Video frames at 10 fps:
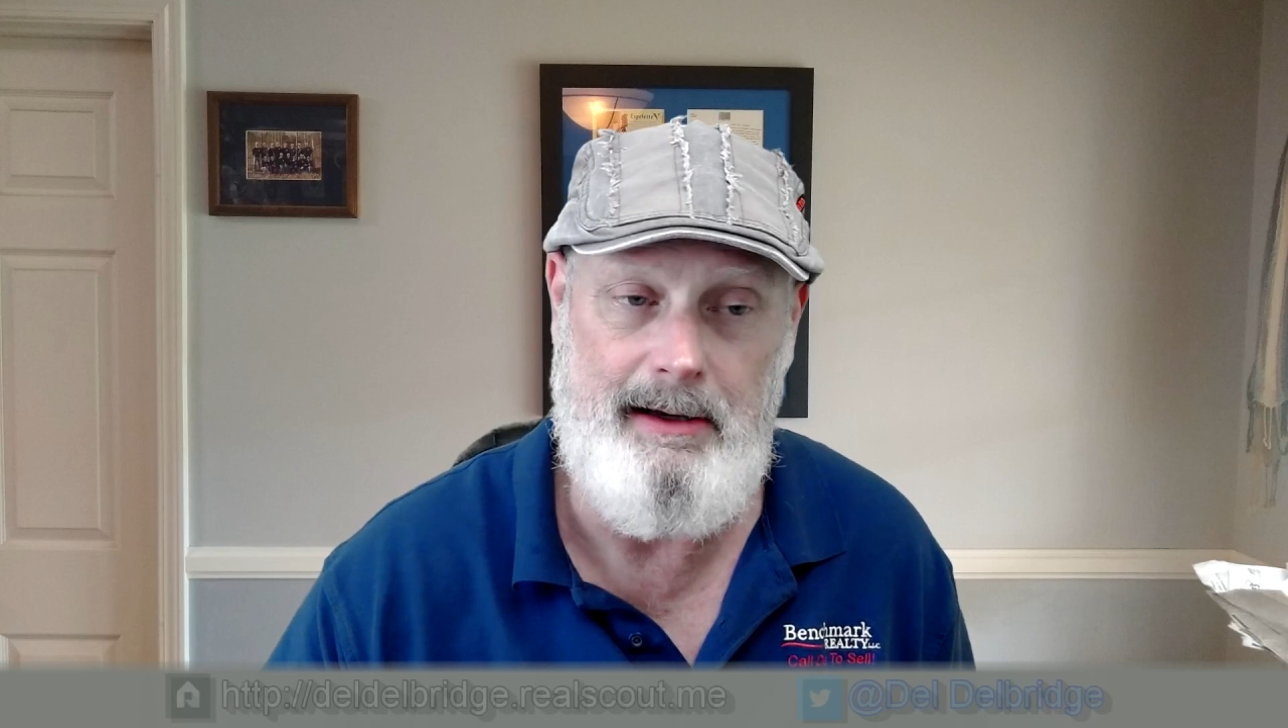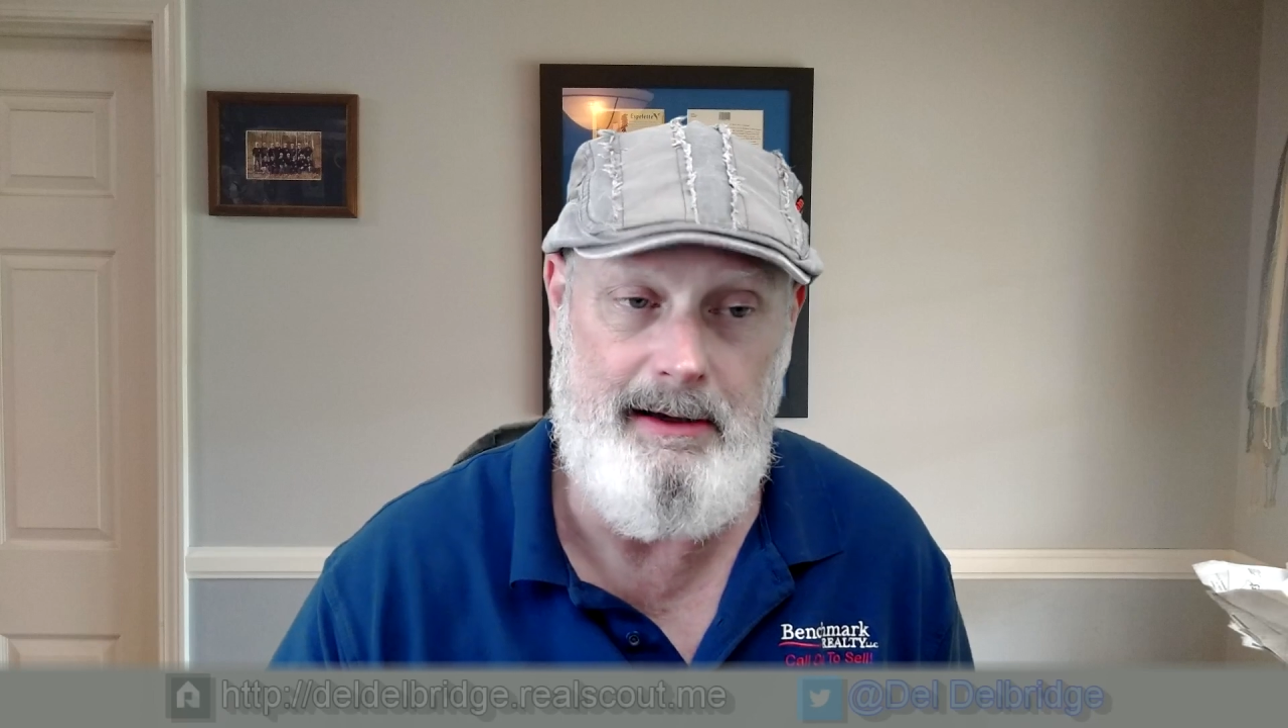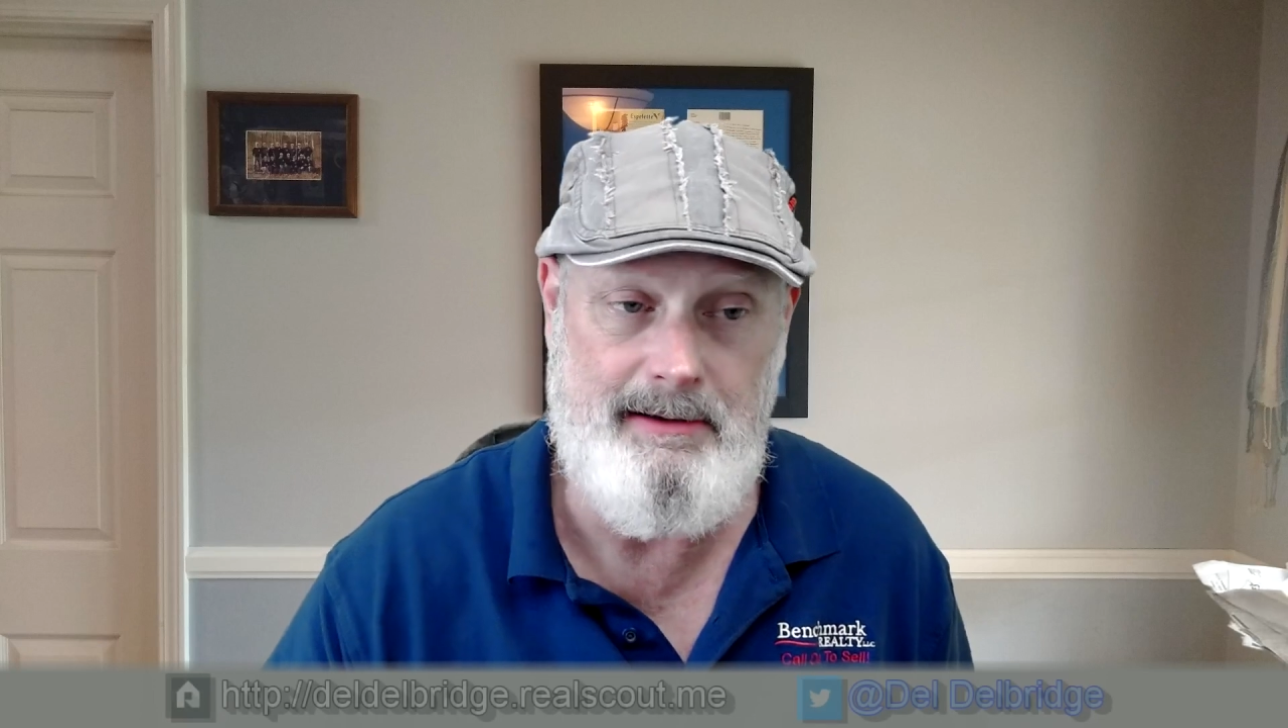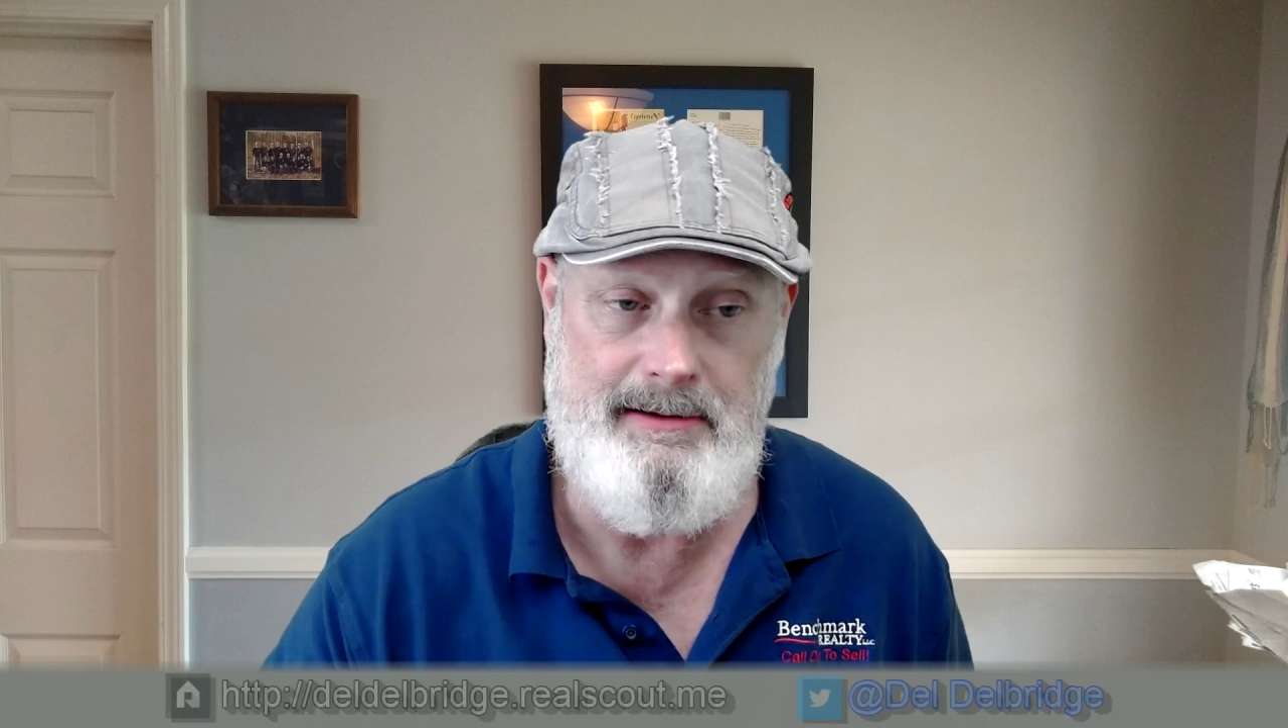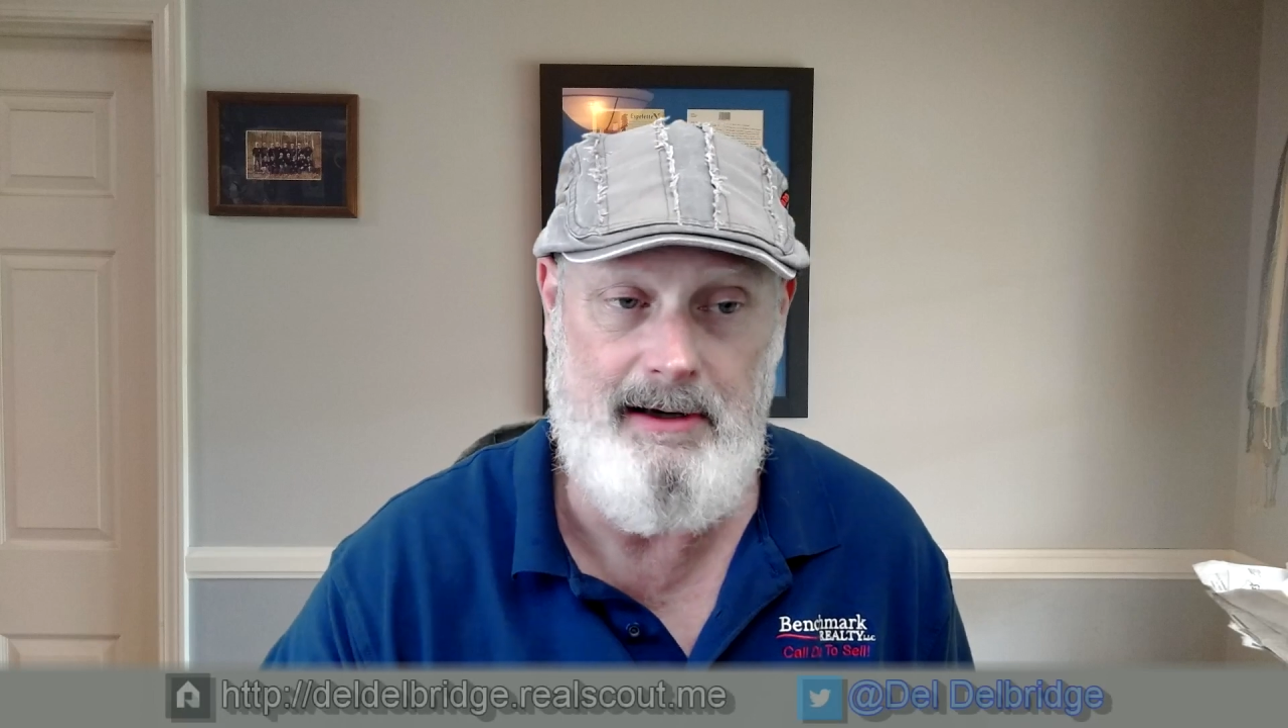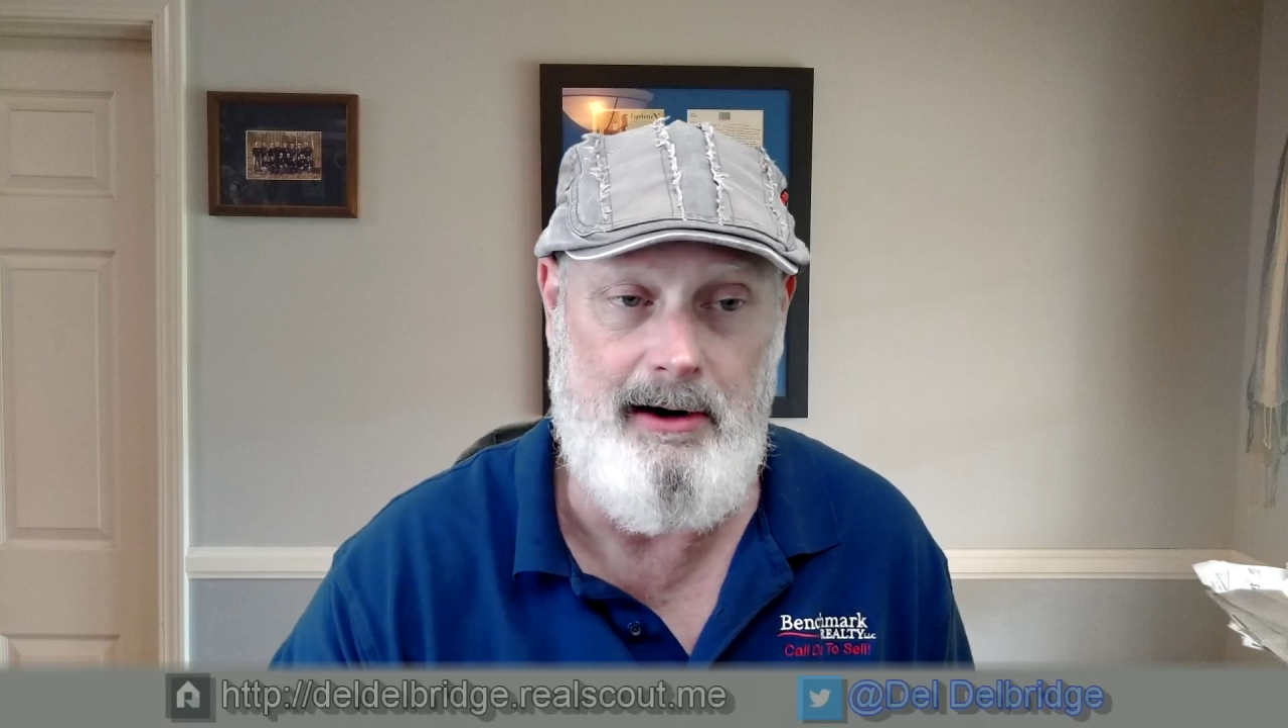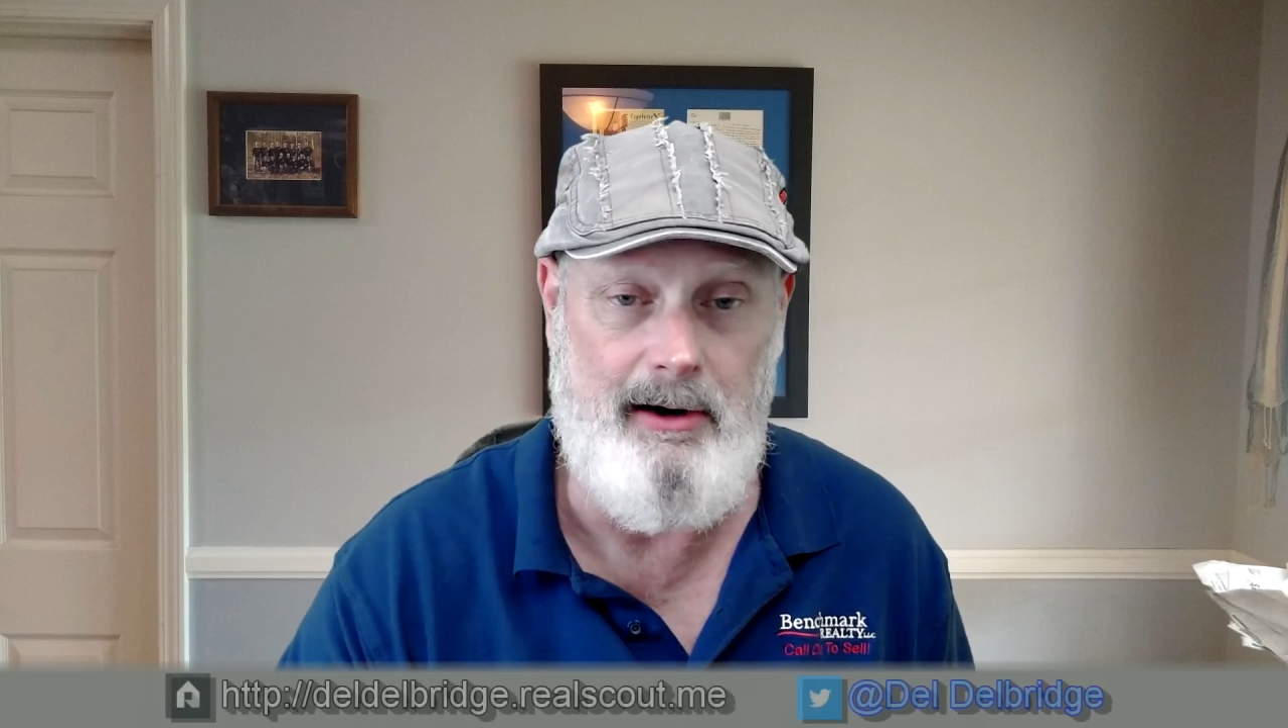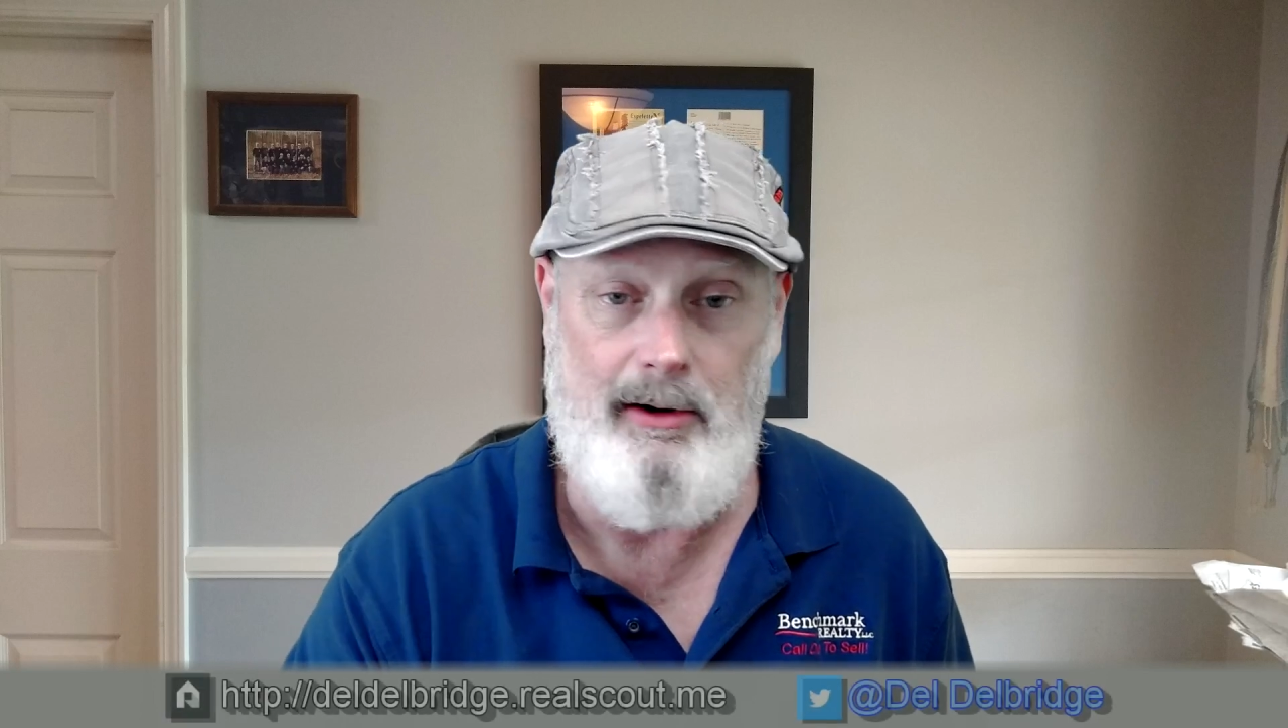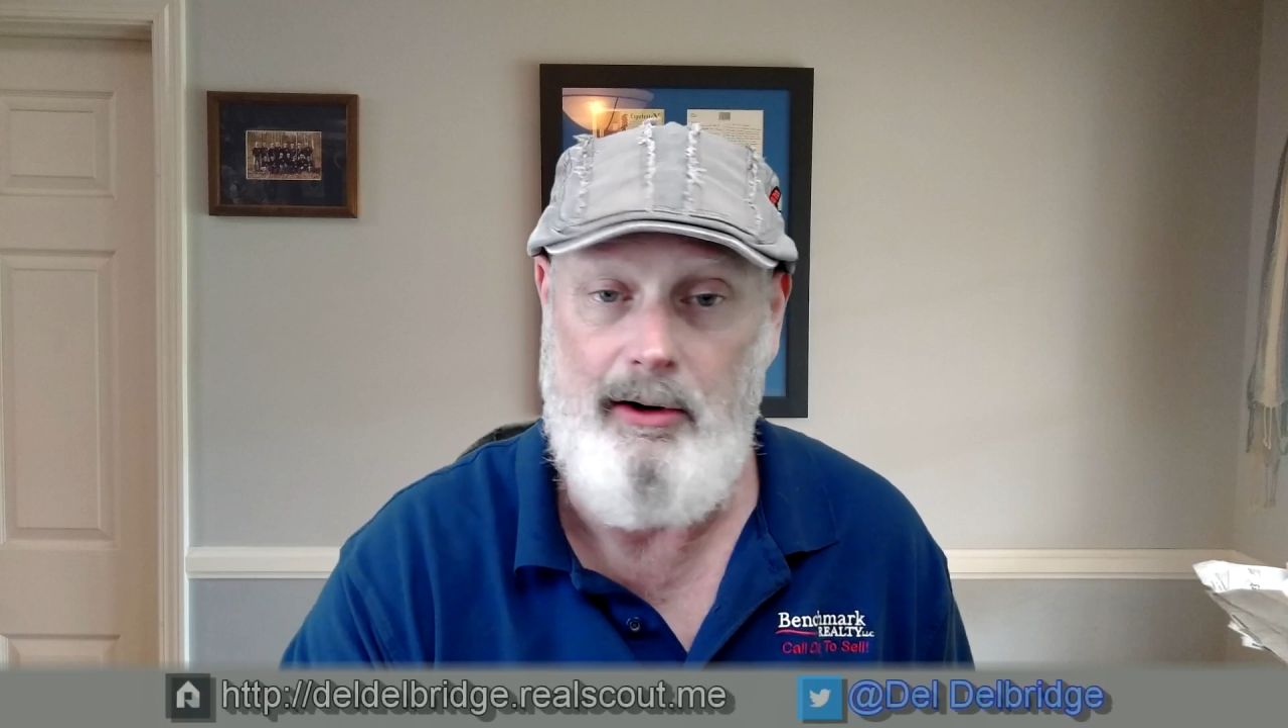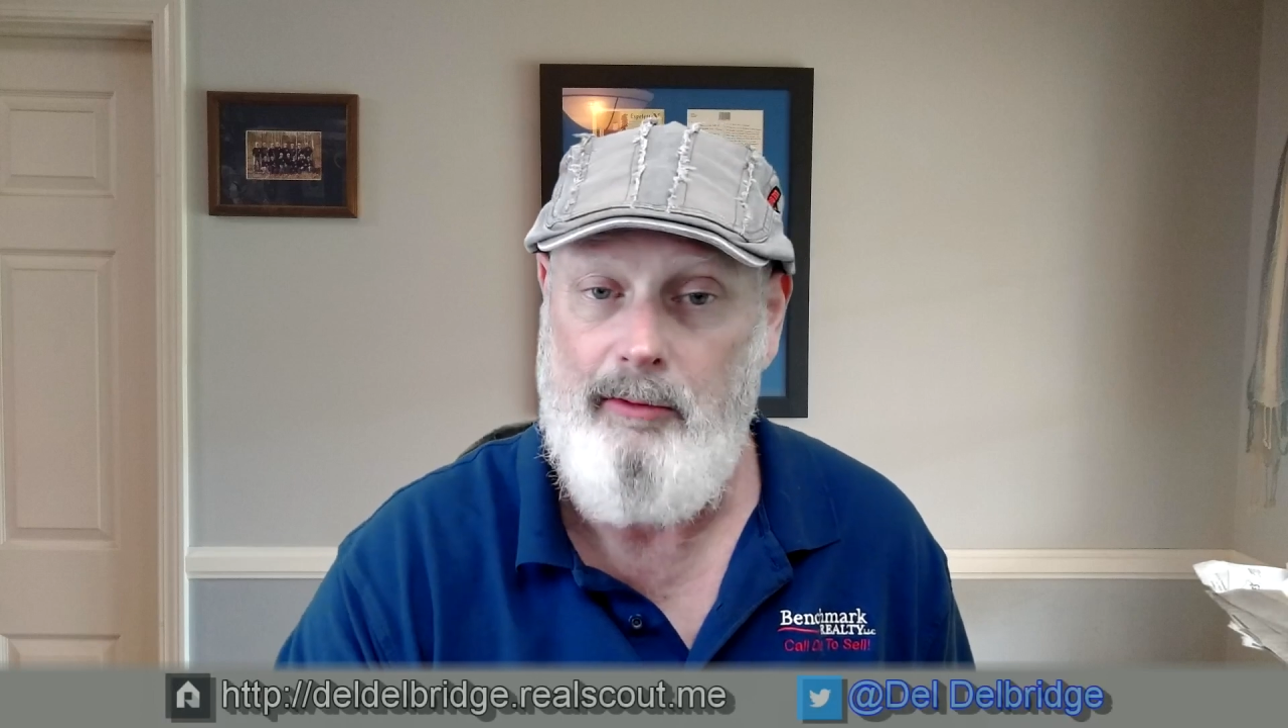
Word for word: install.